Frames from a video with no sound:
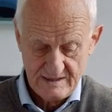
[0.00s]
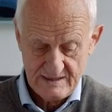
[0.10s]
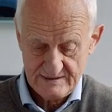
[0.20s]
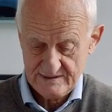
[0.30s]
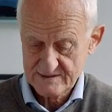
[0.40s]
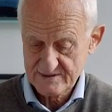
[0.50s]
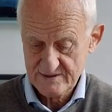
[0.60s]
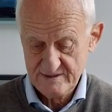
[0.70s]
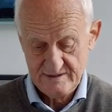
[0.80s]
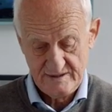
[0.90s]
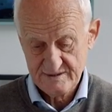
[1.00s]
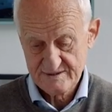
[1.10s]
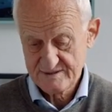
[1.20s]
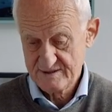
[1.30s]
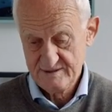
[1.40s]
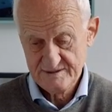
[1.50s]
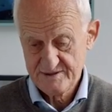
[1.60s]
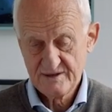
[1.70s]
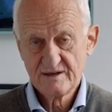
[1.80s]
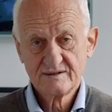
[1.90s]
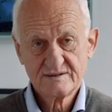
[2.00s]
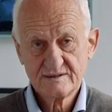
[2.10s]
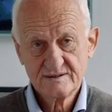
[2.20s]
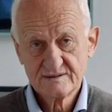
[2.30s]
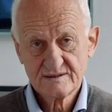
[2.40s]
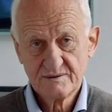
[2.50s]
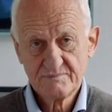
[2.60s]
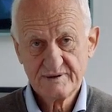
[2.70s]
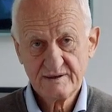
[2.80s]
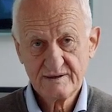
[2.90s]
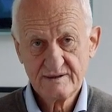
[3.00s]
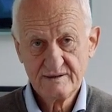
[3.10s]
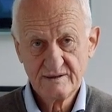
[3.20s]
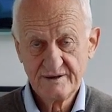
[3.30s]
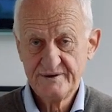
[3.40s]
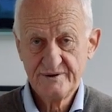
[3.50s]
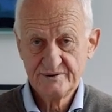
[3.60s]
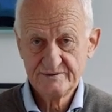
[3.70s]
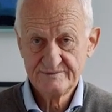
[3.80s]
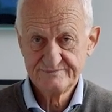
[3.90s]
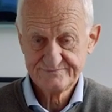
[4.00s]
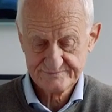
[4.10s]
and its etiology is completely unknown.